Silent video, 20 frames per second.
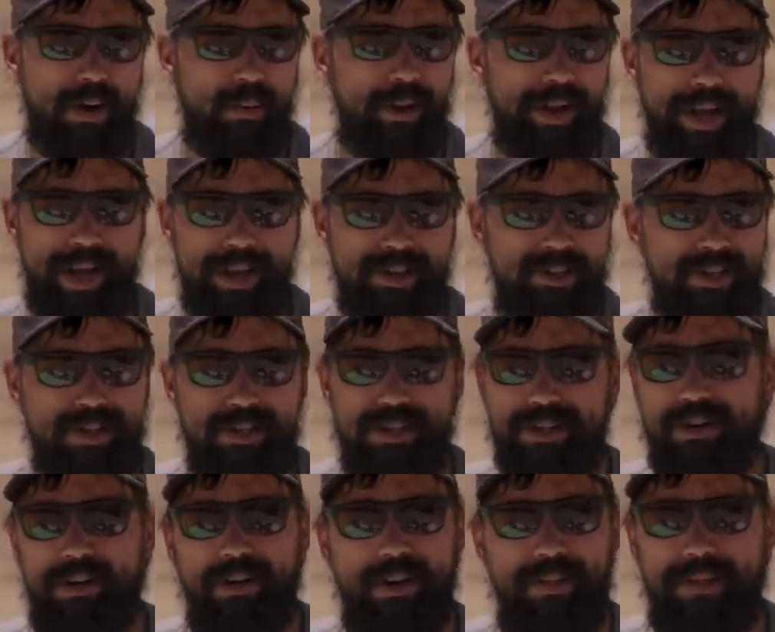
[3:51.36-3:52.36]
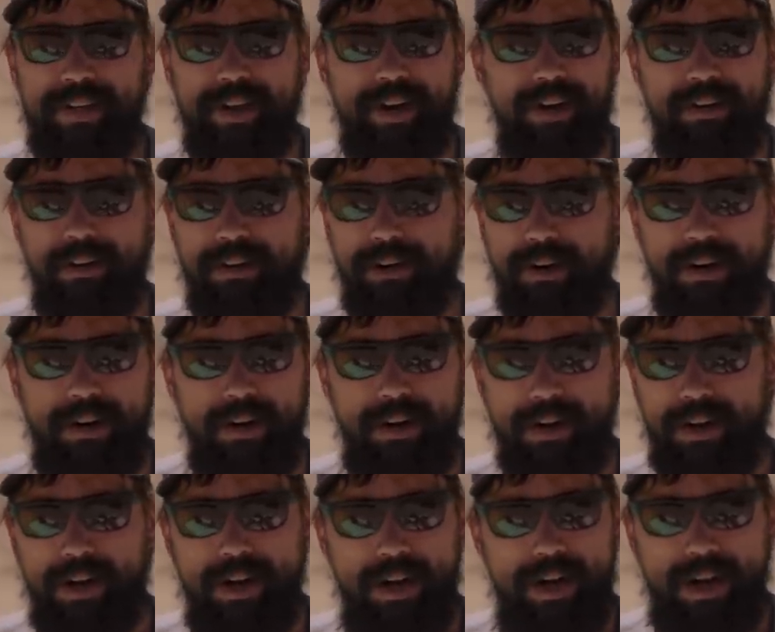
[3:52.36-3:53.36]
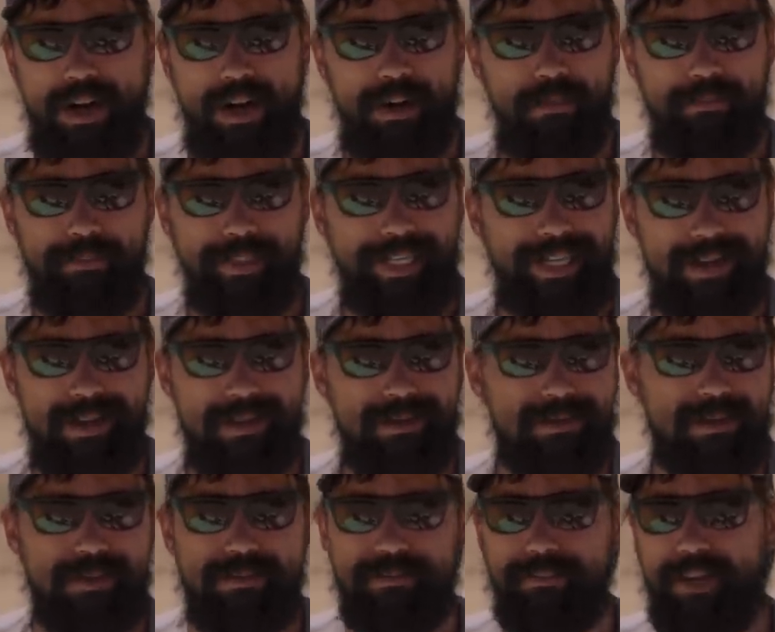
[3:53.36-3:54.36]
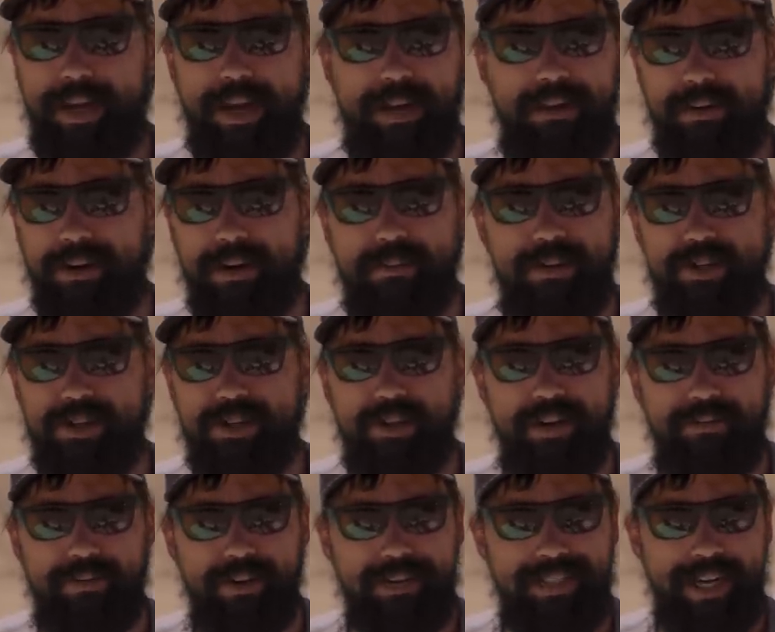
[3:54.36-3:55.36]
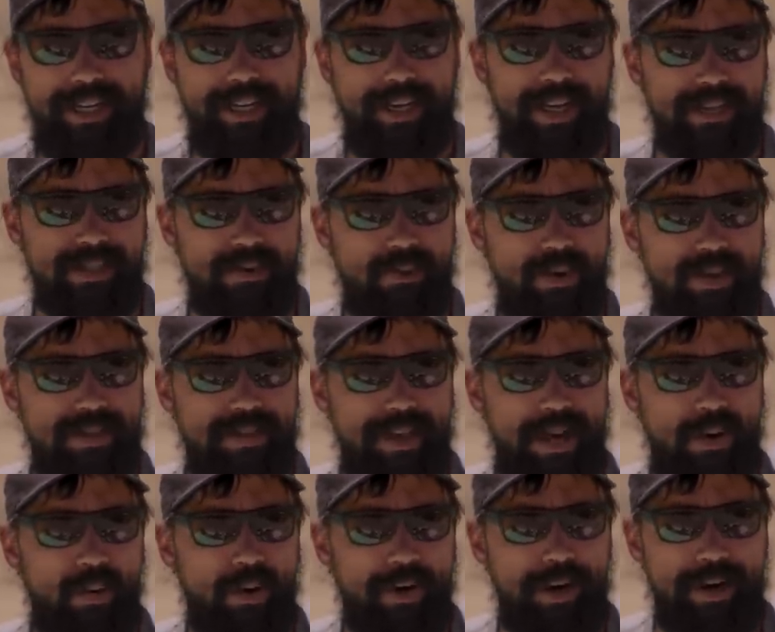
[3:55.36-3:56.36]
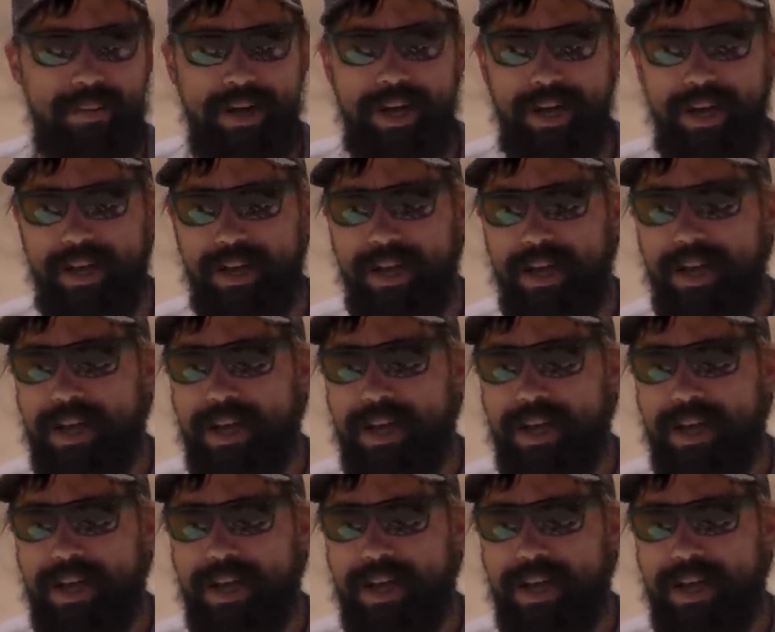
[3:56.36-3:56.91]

I went ahead and just started there because I'd already been shooting for decades and wasn't that worried about it.